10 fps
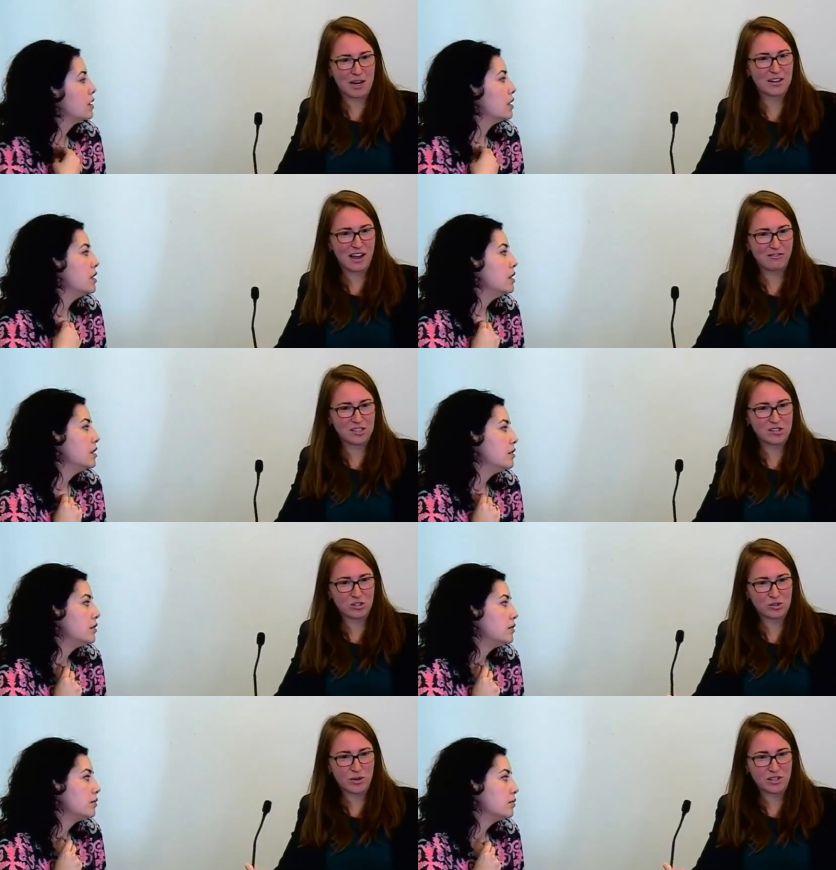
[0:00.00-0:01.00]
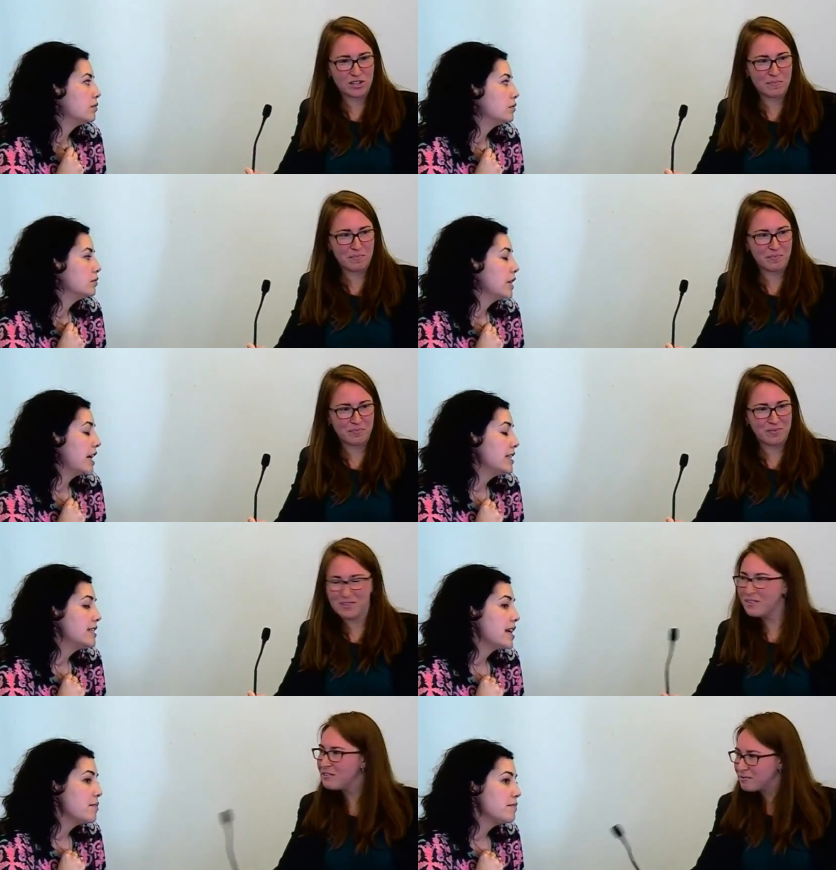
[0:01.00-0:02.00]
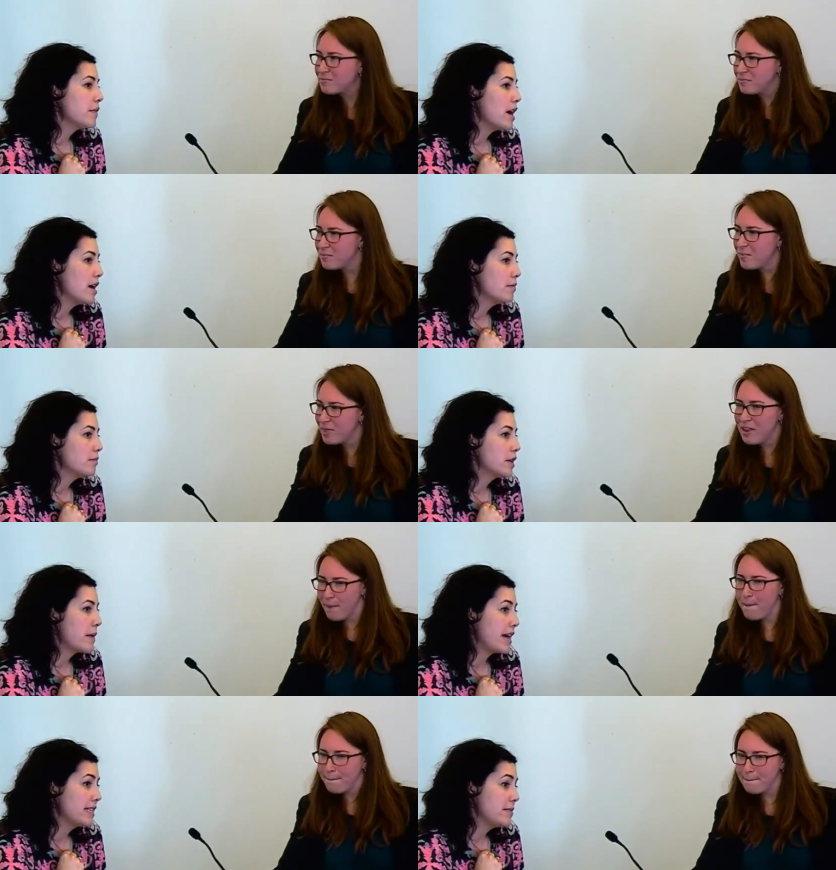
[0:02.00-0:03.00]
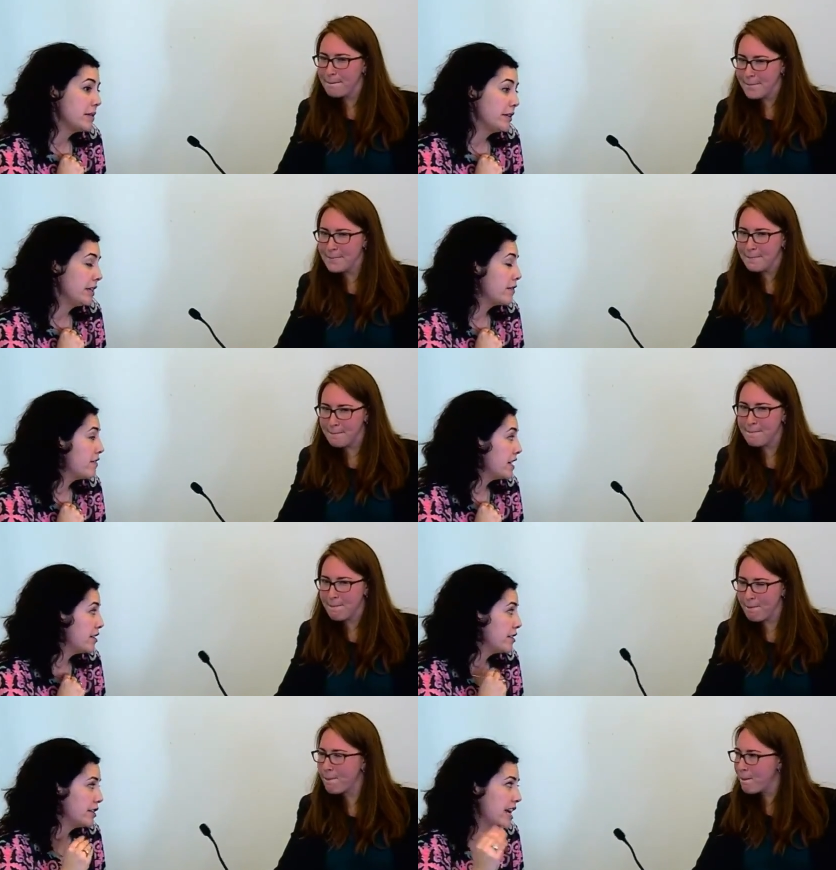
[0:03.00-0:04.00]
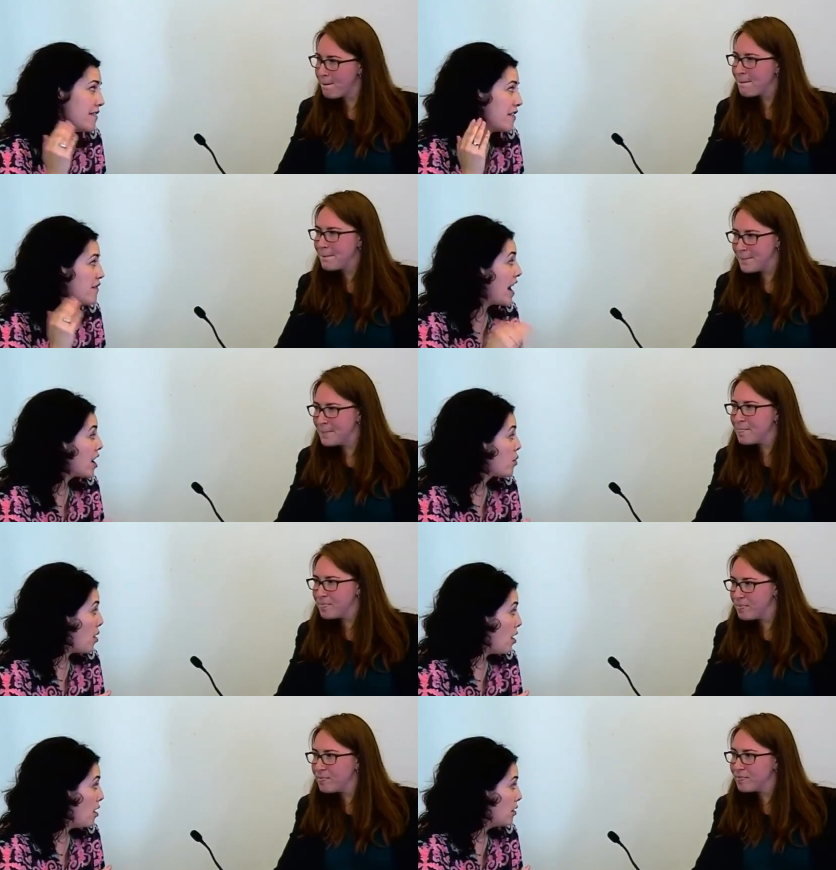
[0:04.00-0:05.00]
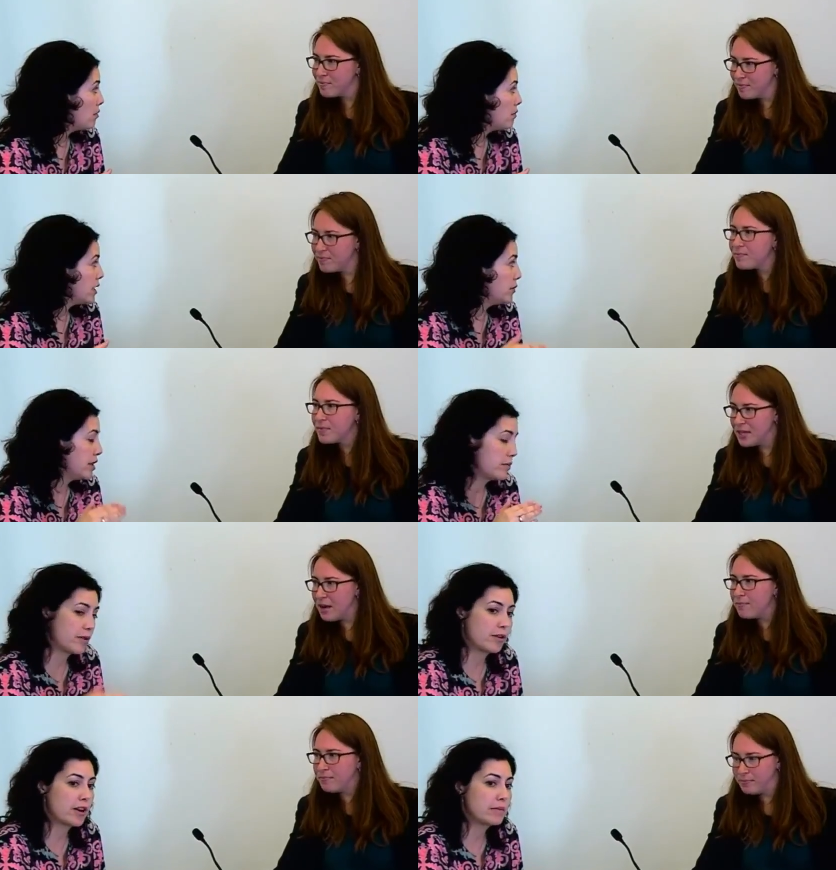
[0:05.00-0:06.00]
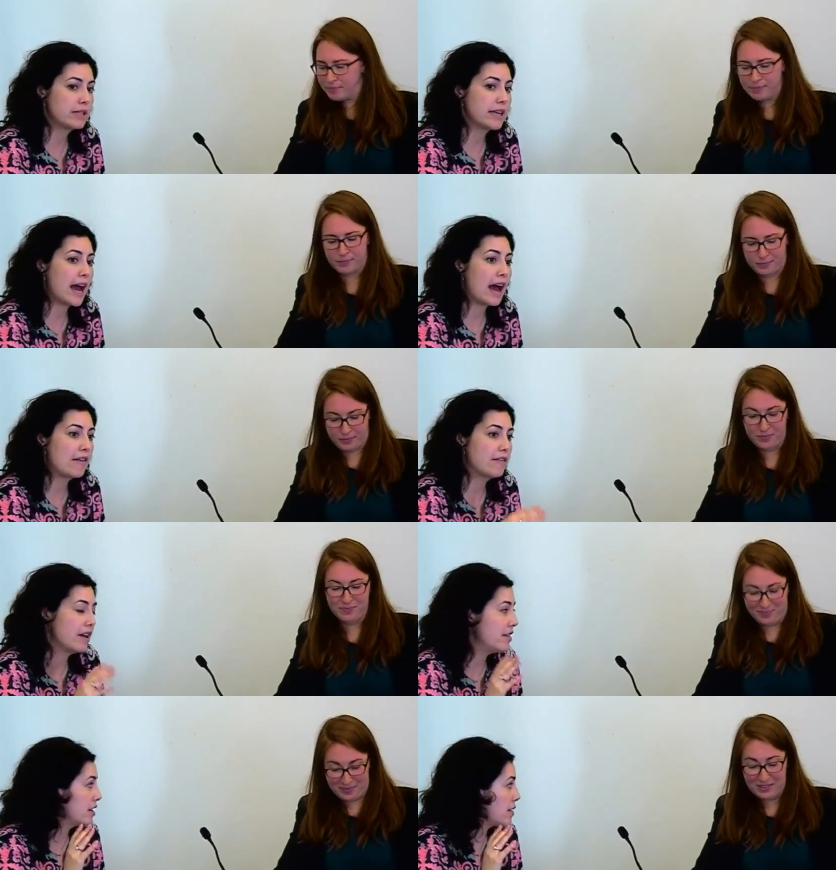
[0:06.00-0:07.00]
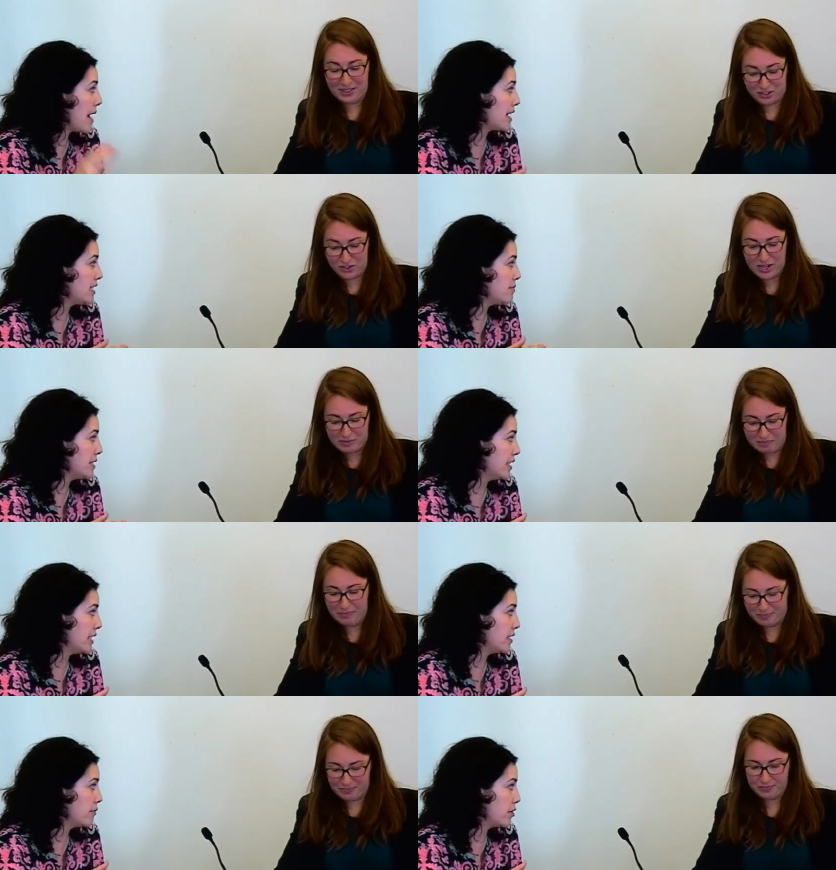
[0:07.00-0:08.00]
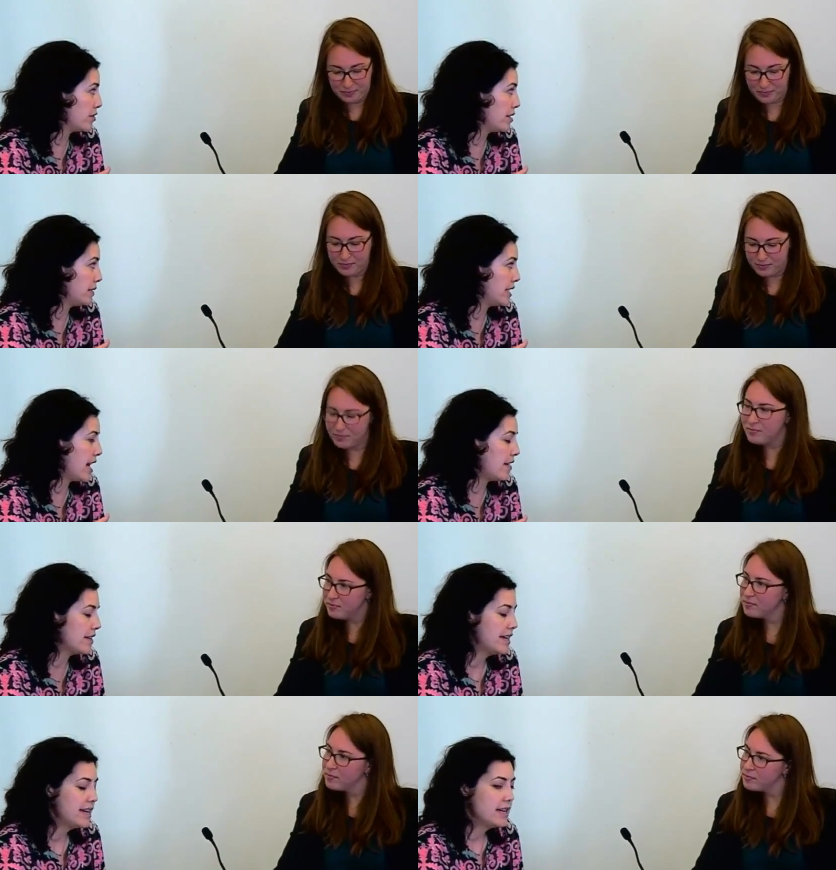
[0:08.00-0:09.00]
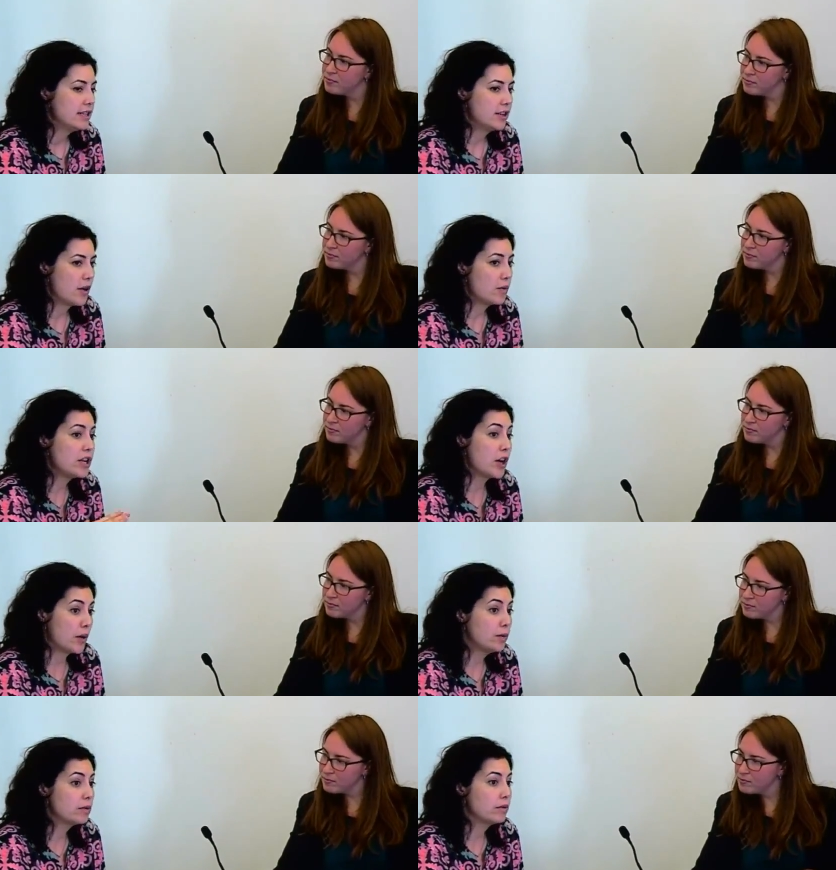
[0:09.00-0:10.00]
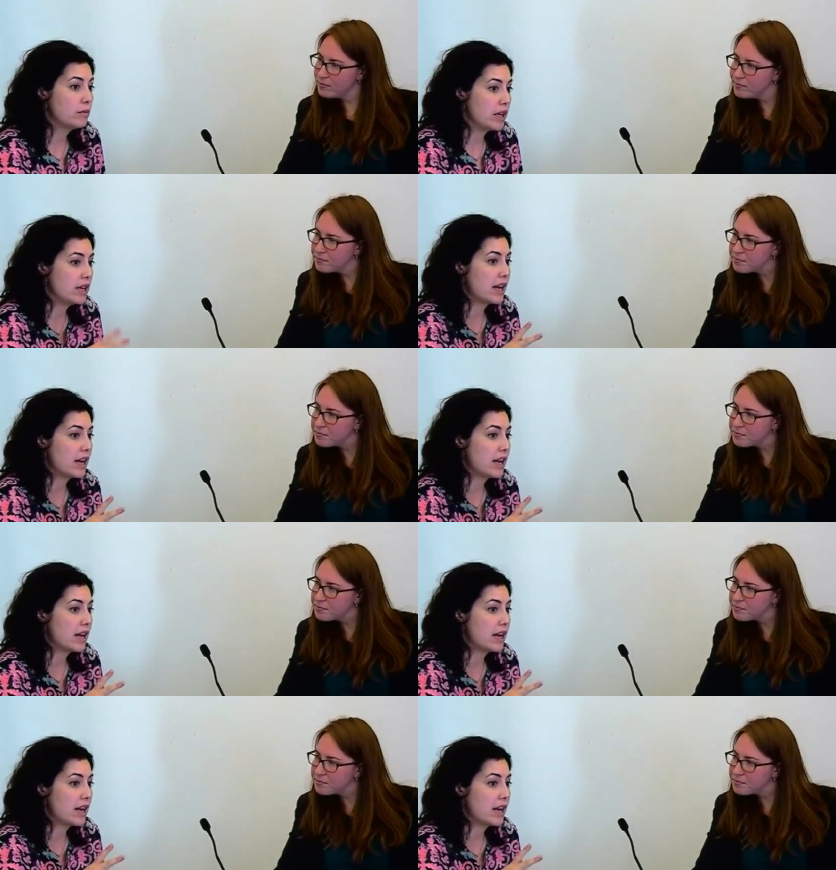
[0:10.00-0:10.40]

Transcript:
Speaker 1: out of that research question.
Speaker 2: Yeah, and some um, capacity building funders have a firewall between the program yeah. staff and the capacity right. building program staff. So we don't. We